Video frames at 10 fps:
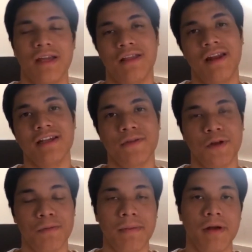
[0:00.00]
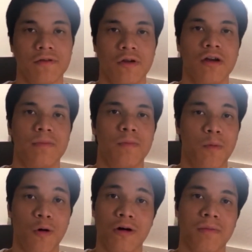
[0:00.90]
the next video, maybe I'll talk
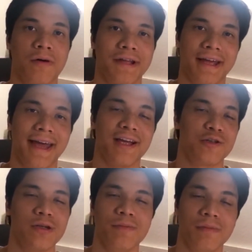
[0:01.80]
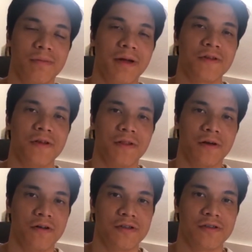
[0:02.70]
more about actually implementing the
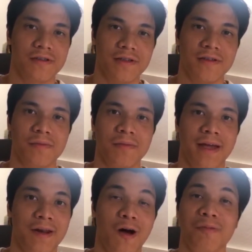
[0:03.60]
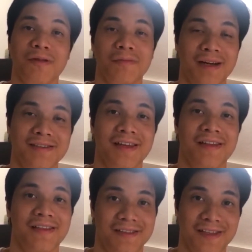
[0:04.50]
collision system and
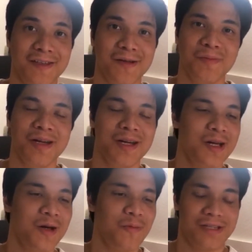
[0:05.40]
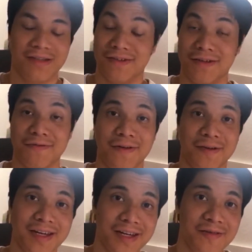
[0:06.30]
optimizing the system, which I find
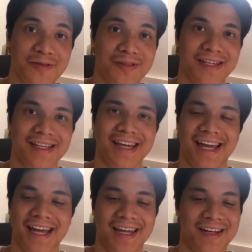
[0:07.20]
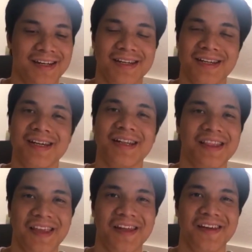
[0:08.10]
very interesting and
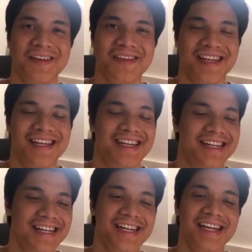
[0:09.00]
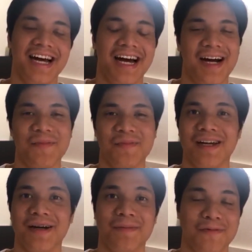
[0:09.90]
tedious.
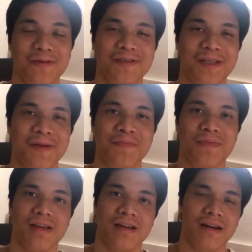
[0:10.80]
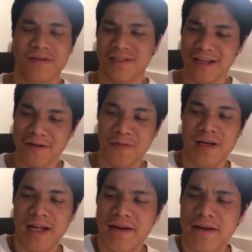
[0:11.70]
but we'll see. It's getting pretty
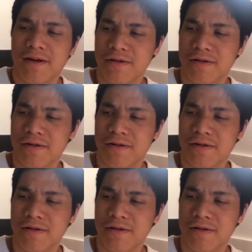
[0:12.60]
late now.